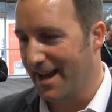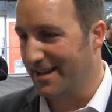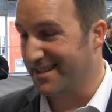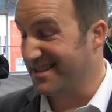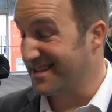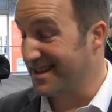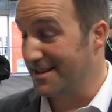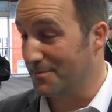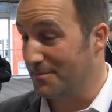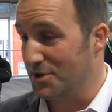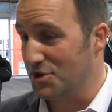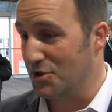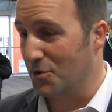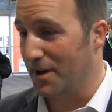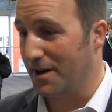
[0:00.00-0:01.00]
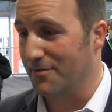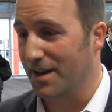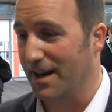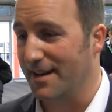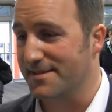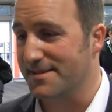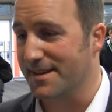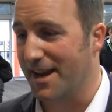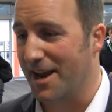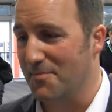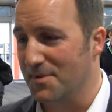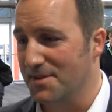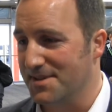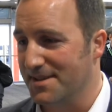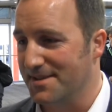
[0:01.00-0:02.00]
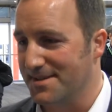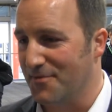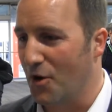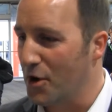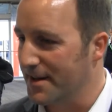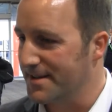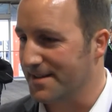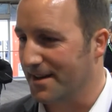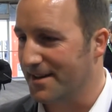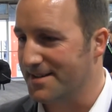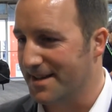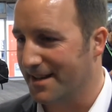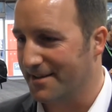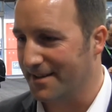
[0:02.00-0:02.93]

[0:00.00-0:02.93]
and to see the maturing of the landscape, it's very exciting.